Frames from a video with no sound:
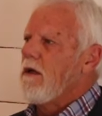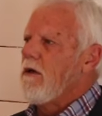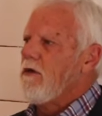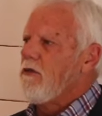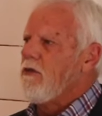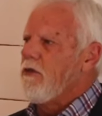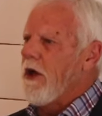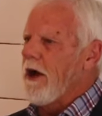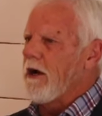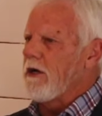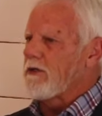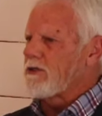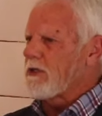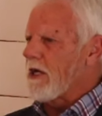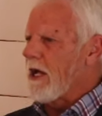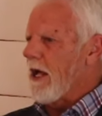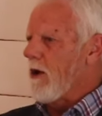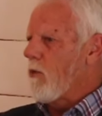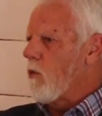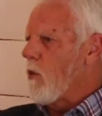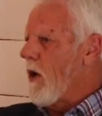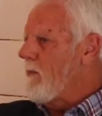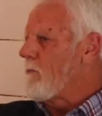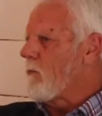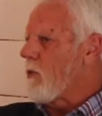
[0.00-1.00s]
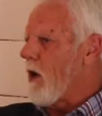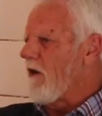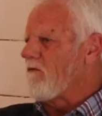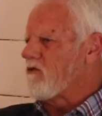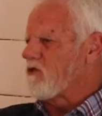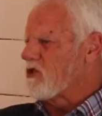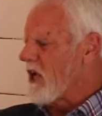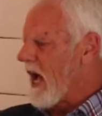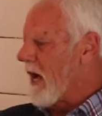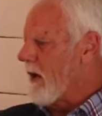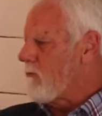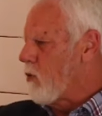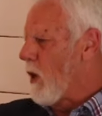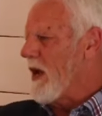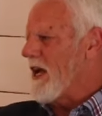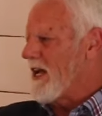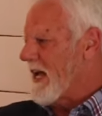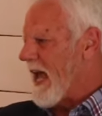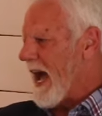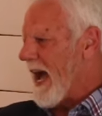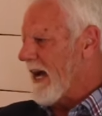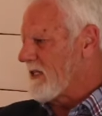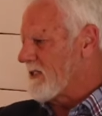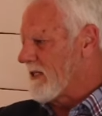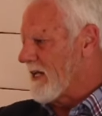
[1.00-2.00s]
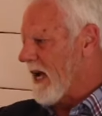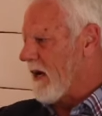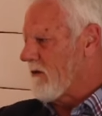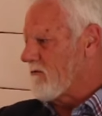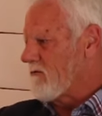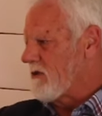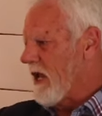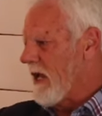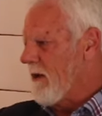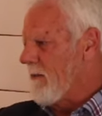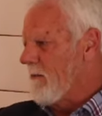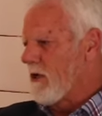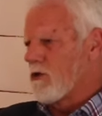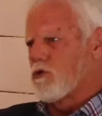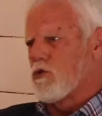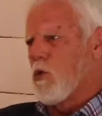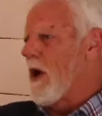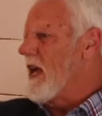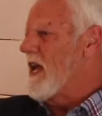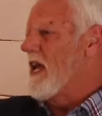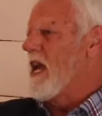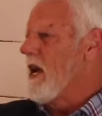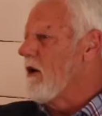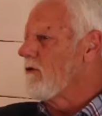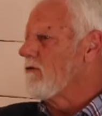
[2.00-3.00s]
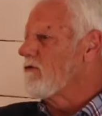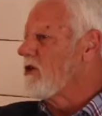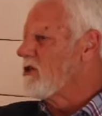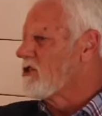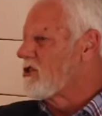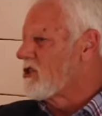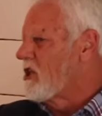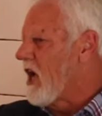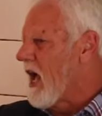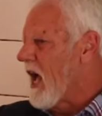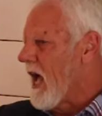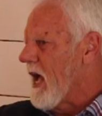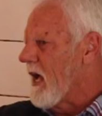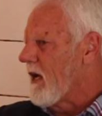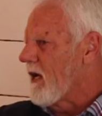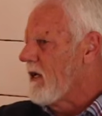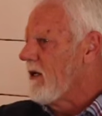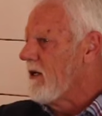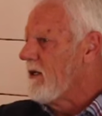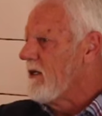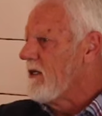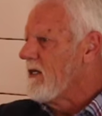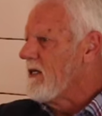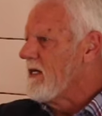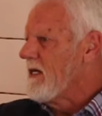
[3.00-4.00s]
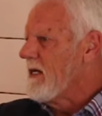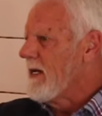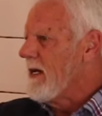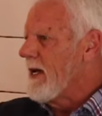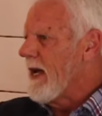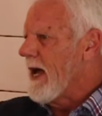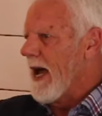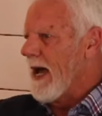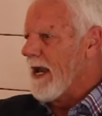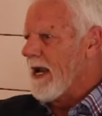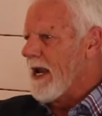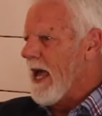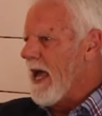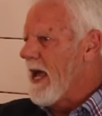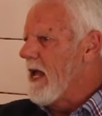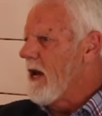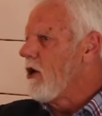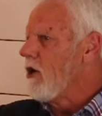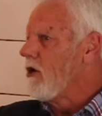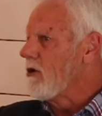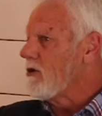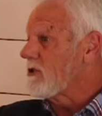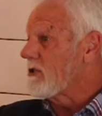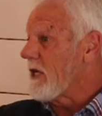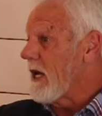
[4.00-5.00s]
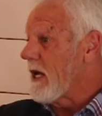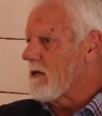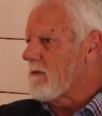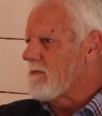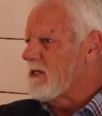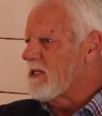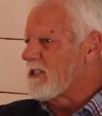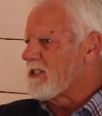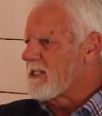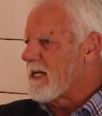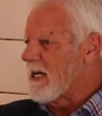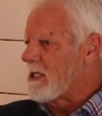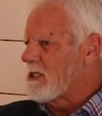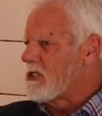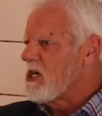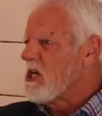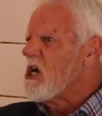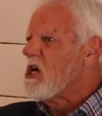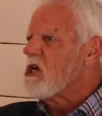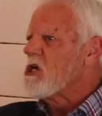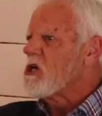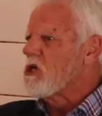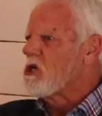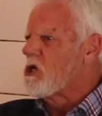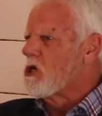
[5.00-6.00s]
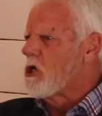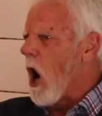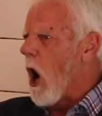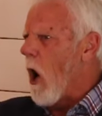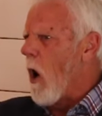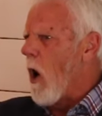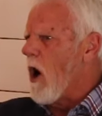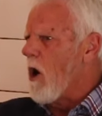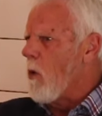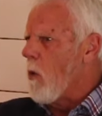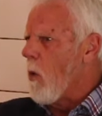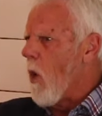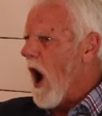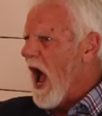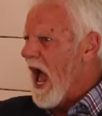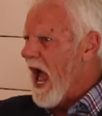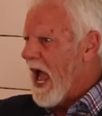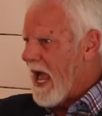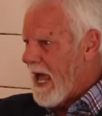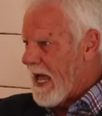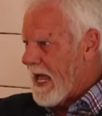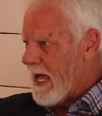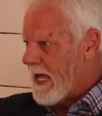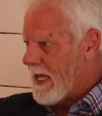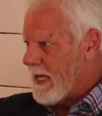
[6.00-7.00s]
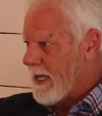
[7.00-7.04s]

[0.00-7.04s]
They're saying, We prophesied, we cast out demons, we healed the sick. And he looks at them and says, Go away.